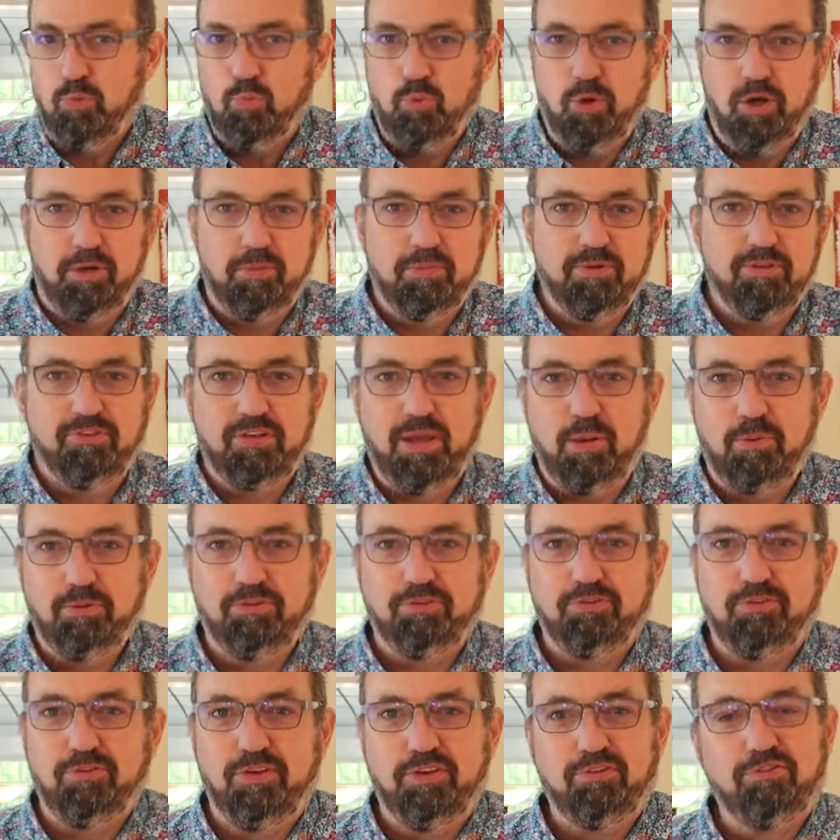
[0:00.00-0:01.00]
Welcome to
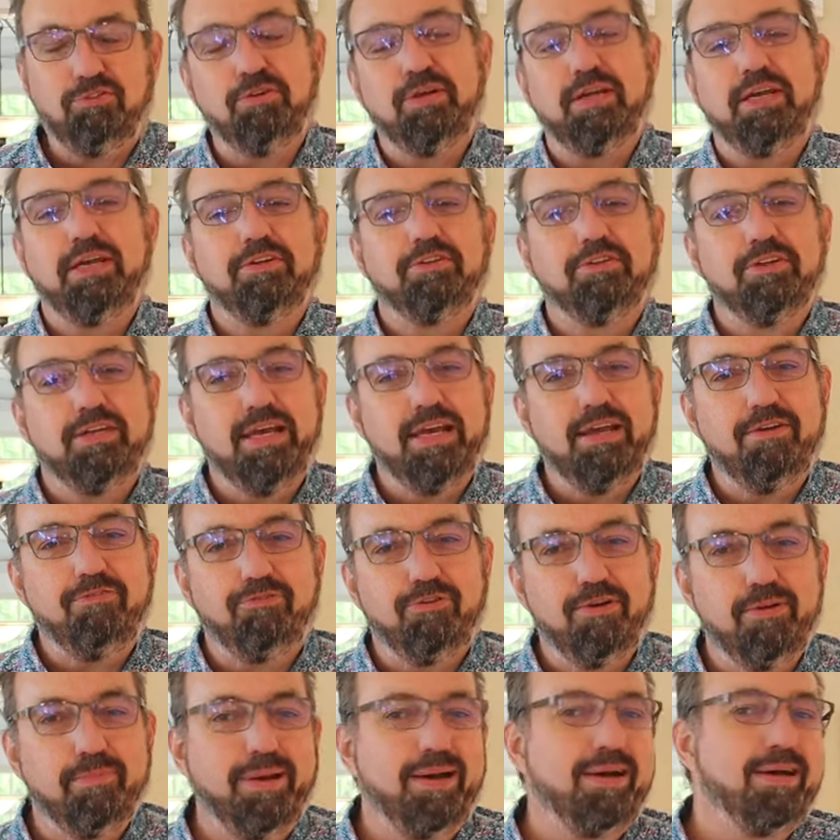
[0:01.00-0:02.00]
Sandwiches of History. Today
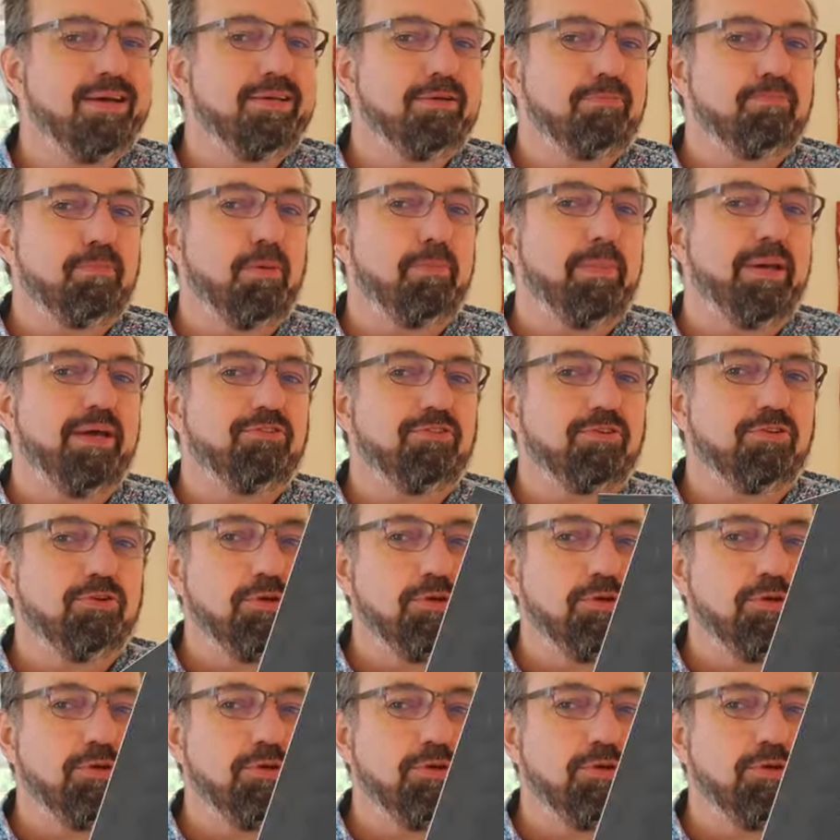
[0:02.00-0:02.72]
from Aunt Babette's